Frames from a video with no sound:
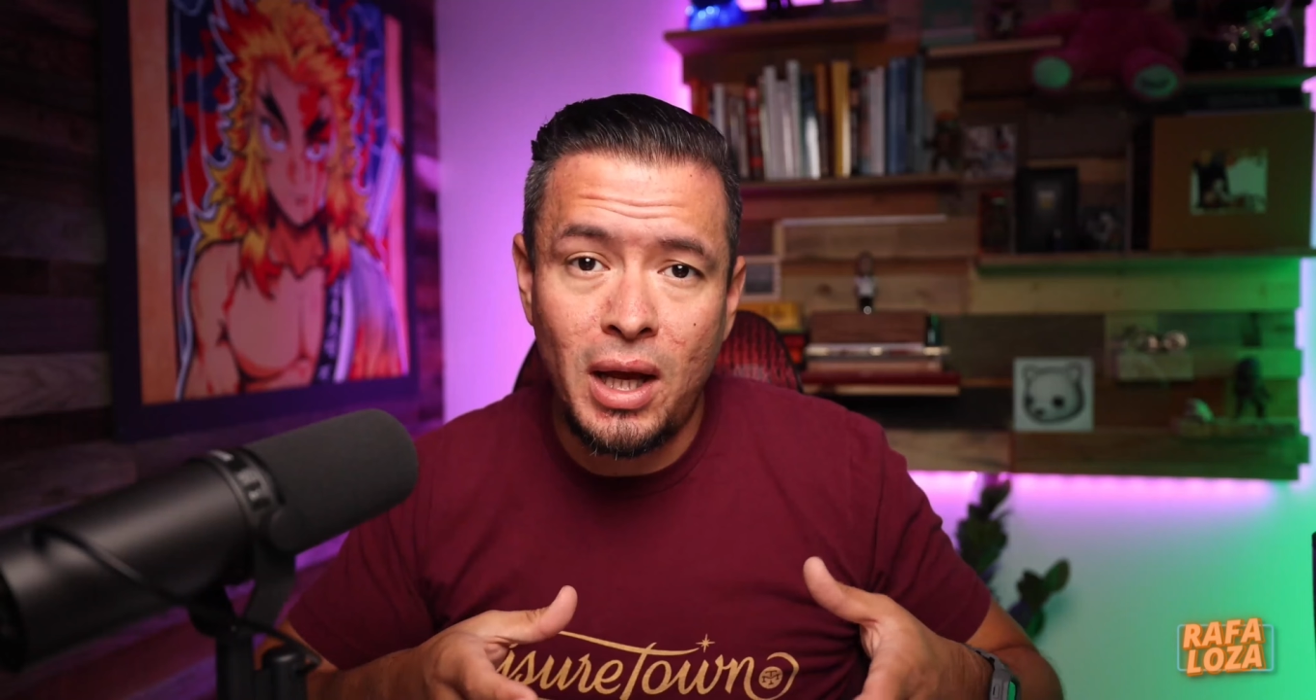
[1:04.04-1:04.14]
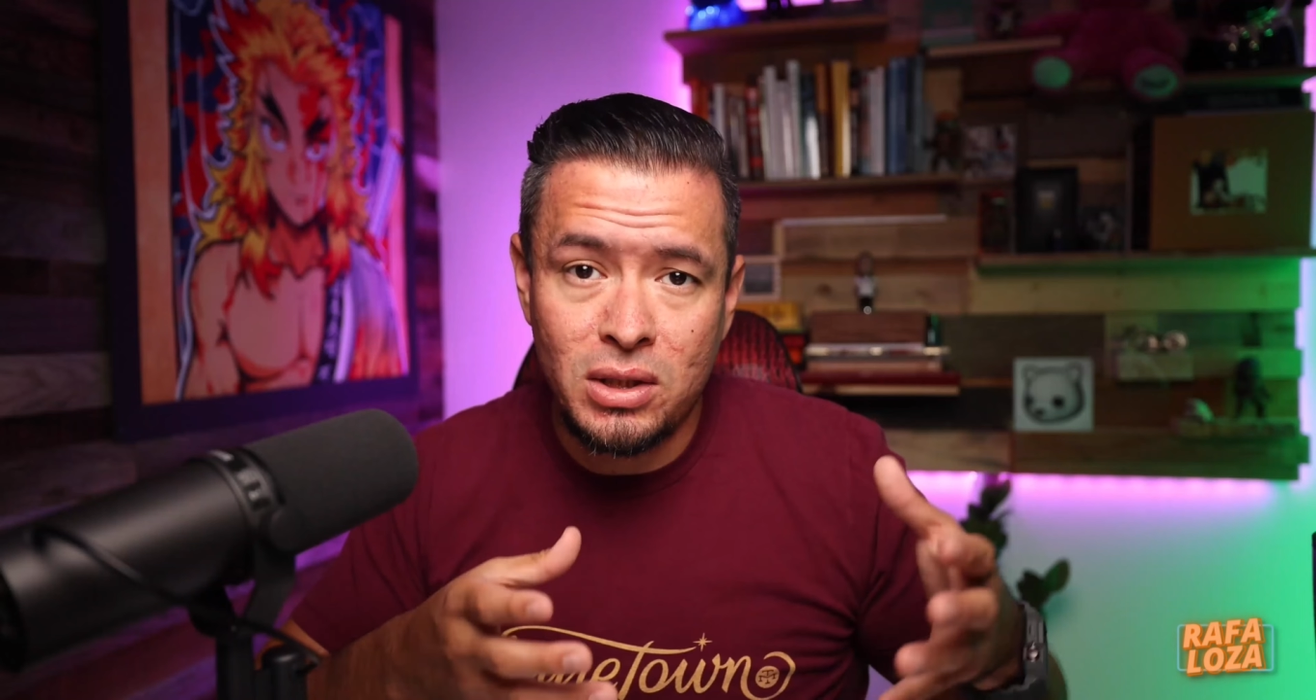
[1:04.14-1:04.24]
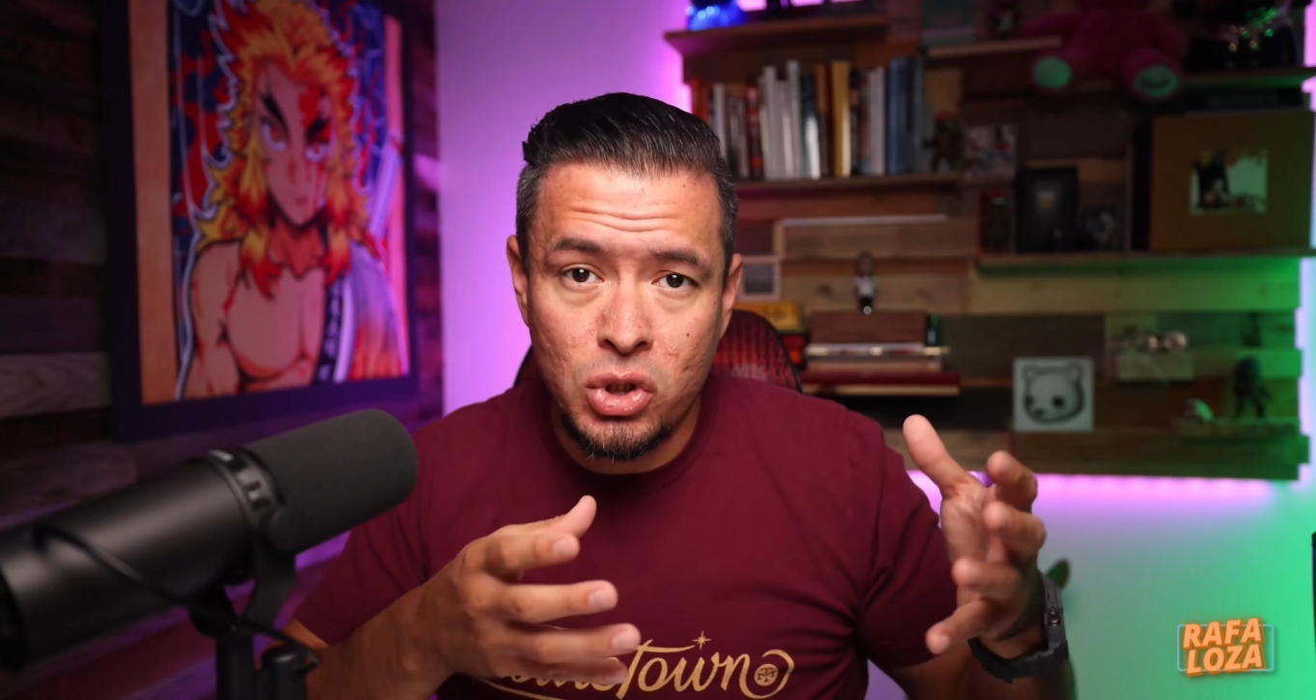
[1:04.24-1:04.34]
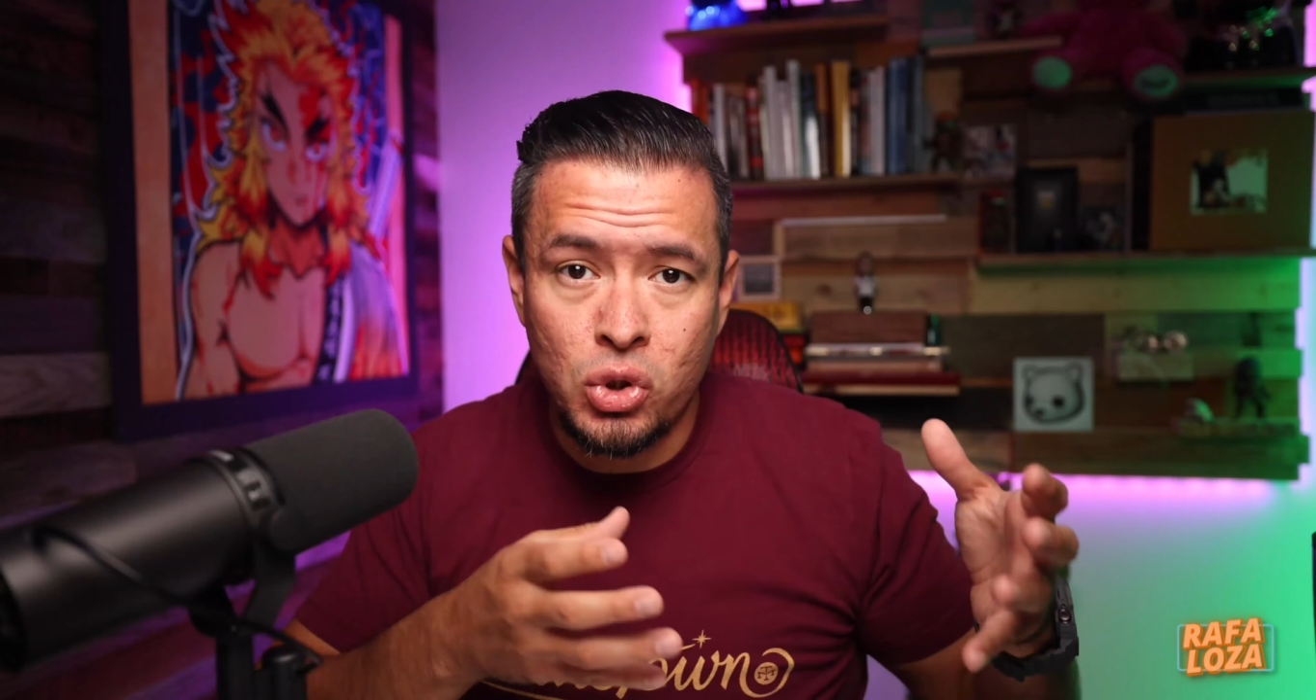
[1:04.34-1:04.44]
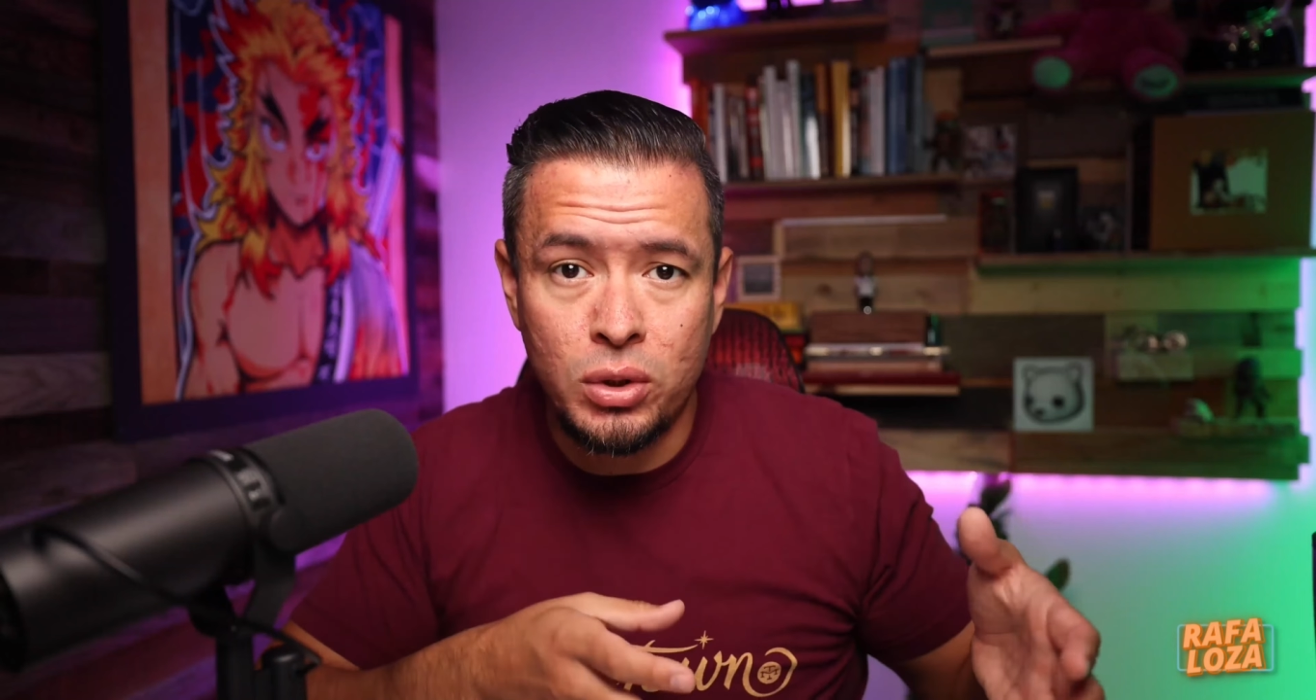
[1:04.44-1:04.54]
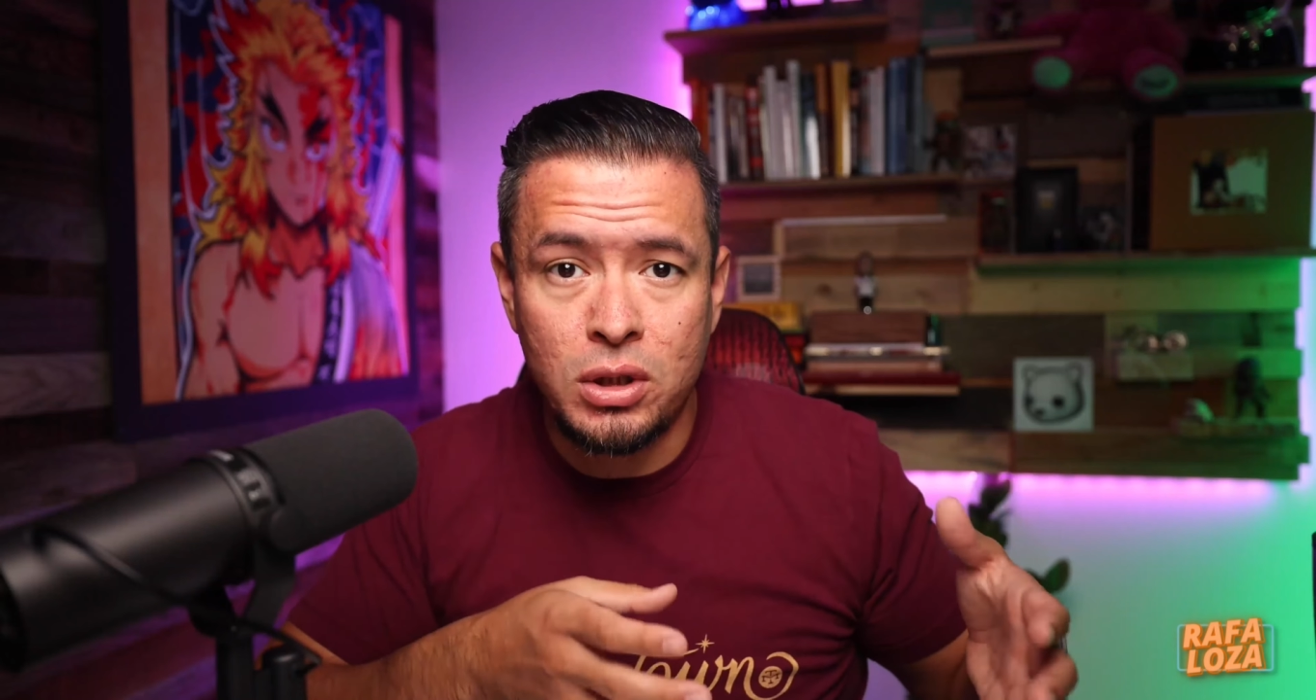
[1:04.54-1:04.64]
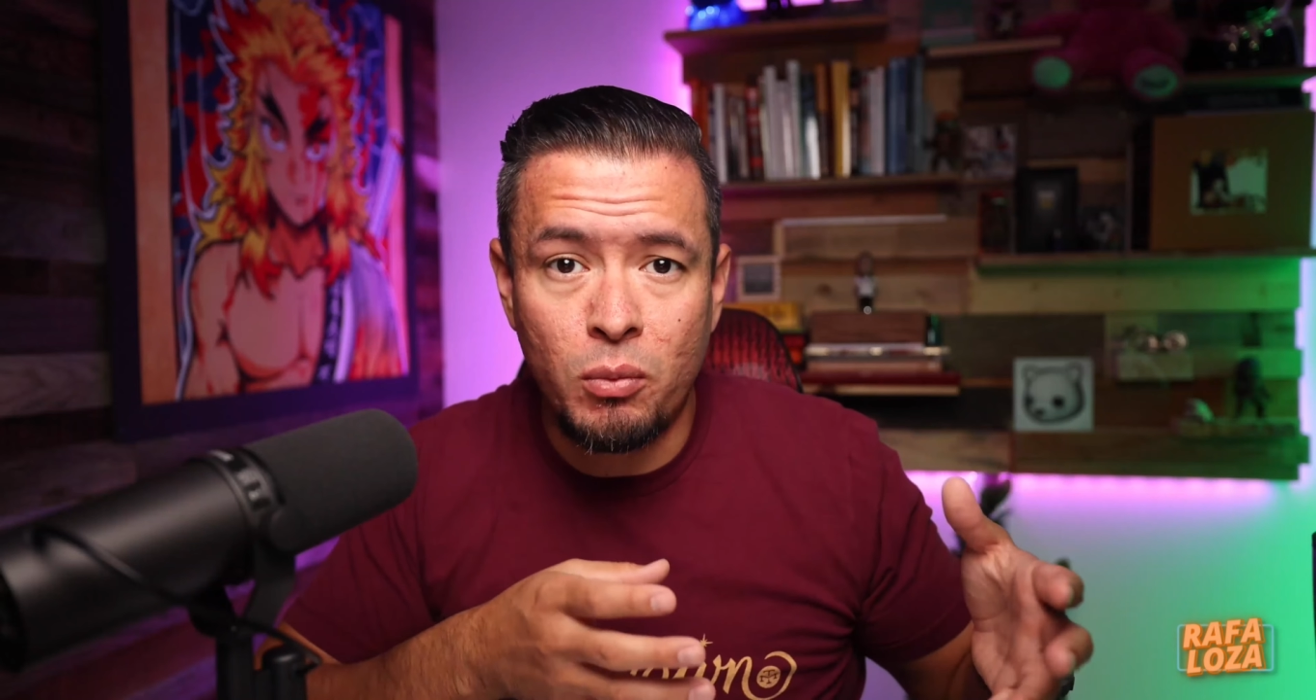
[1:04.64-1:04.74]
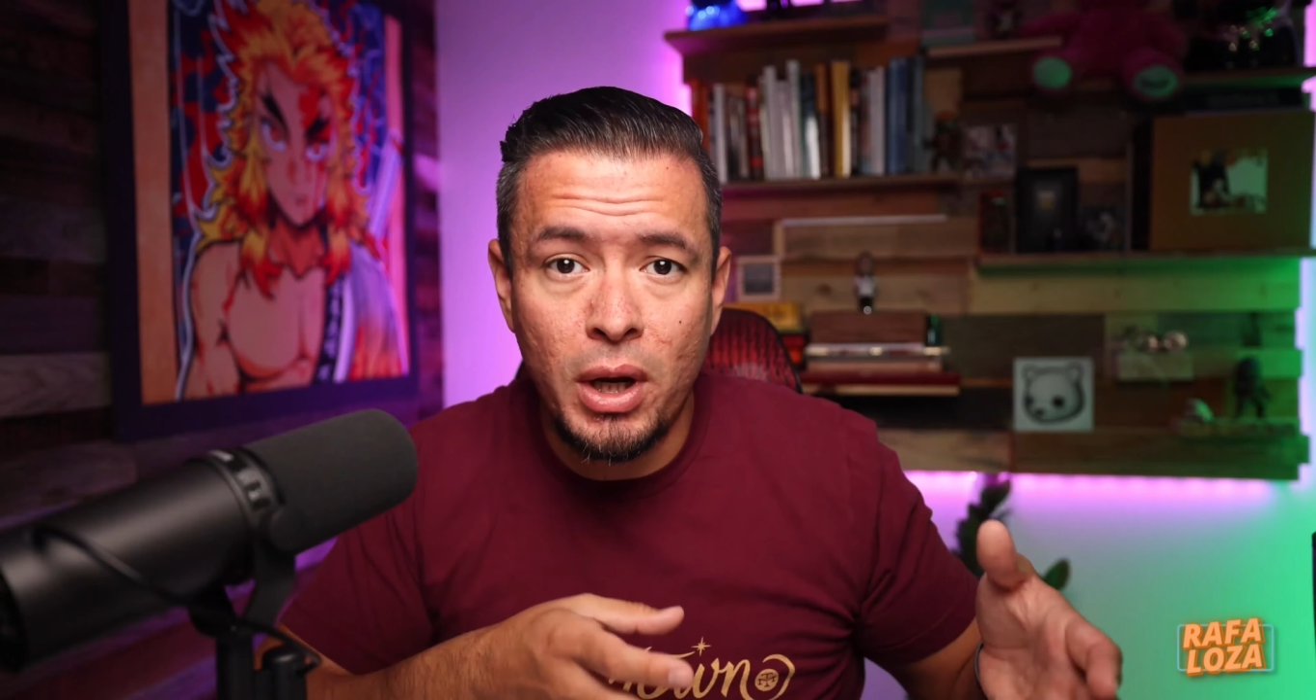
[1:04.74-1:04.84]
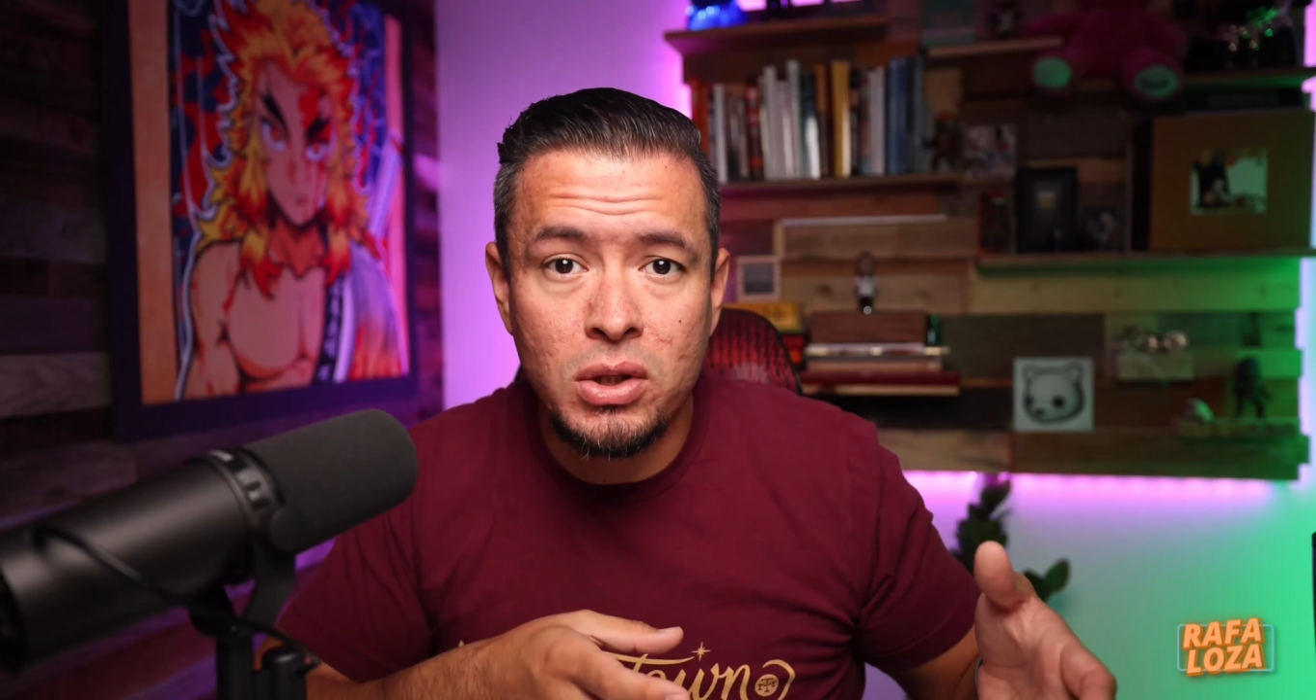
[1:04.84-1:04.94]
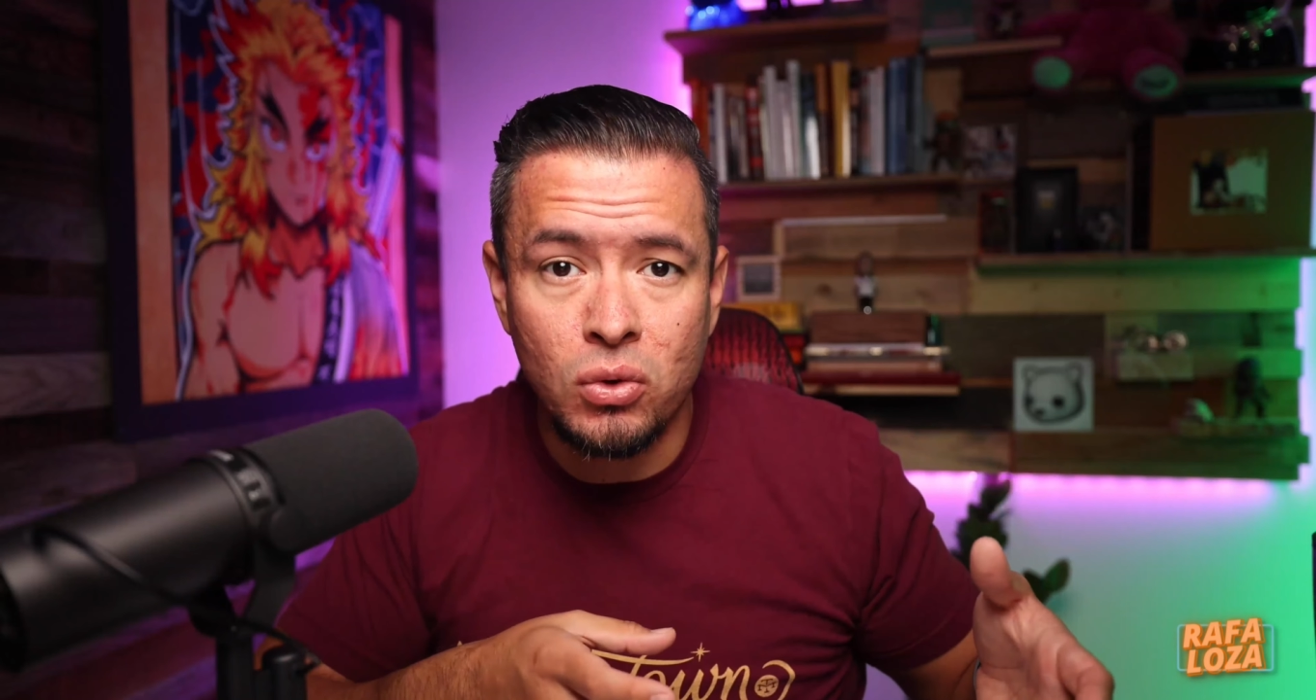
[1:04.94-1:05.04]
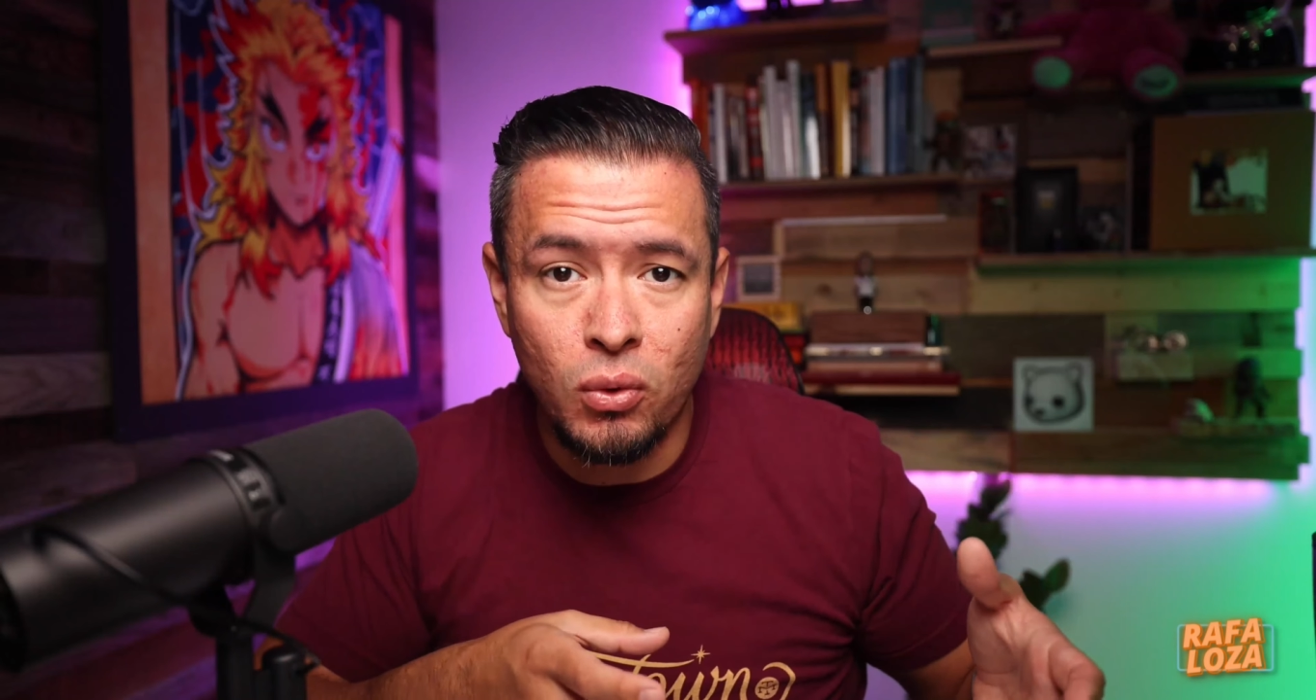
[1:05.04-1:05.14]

as a short-term rental